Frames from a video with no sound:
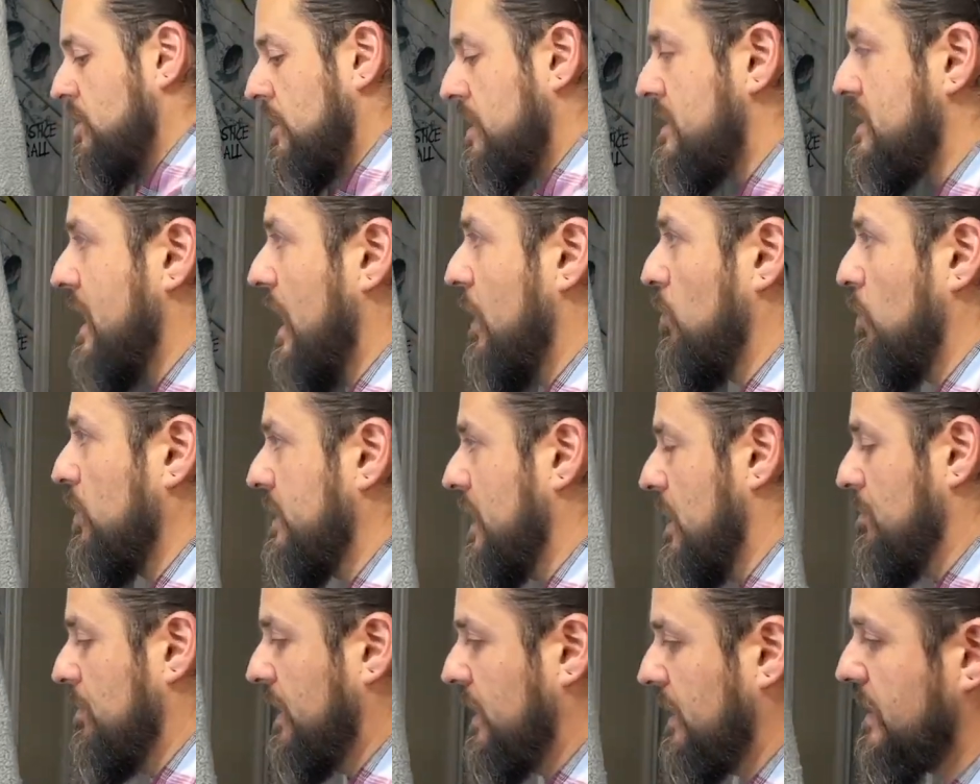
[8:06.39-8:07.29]
of the time what
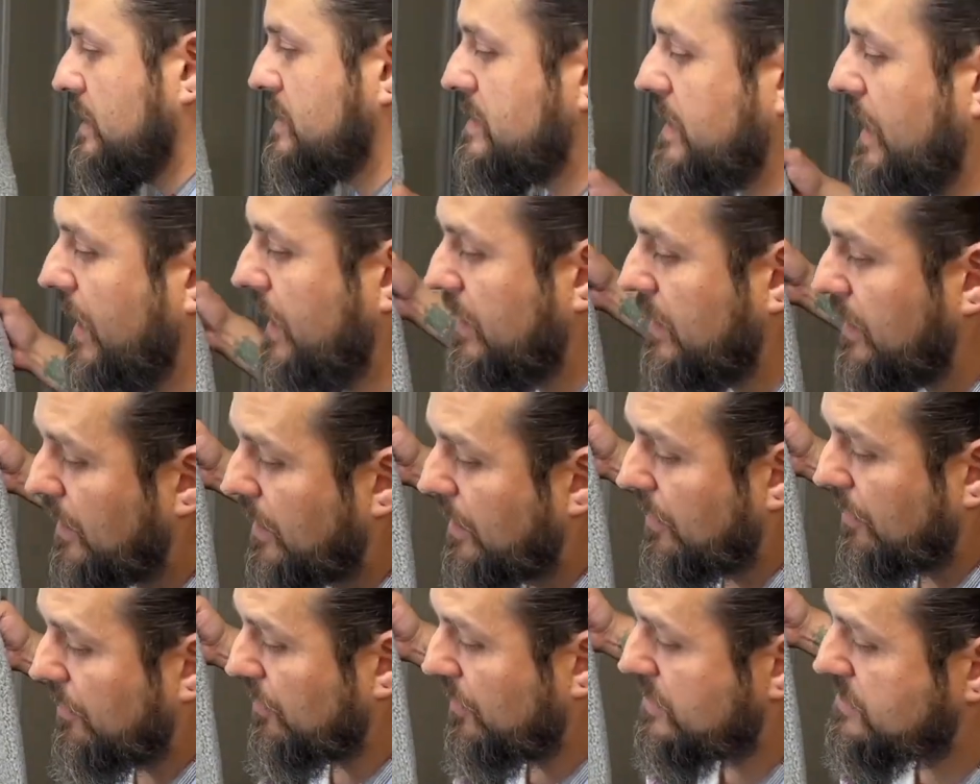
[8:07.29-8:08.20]
they mean is that
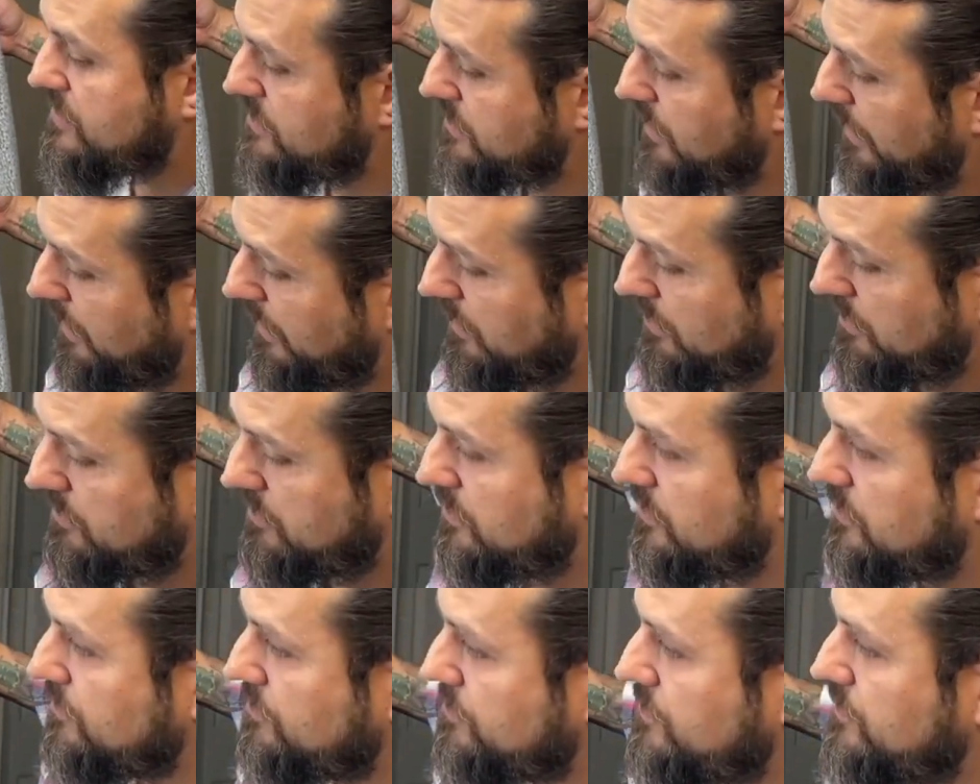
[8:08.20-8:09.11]
this thing,
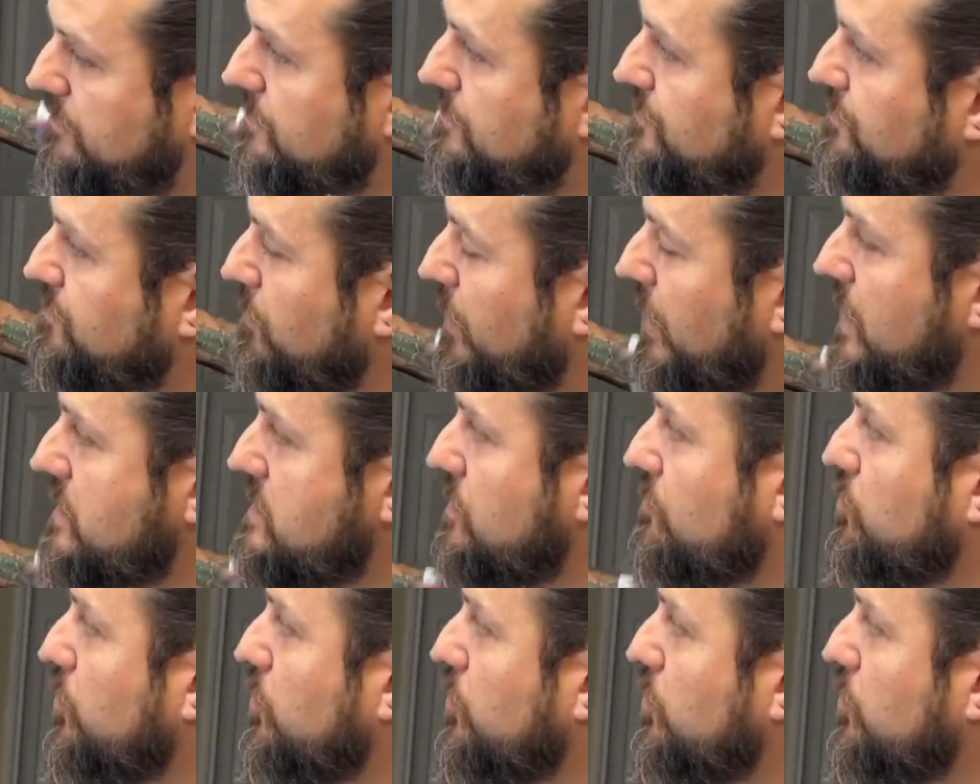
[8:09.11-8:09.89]
because of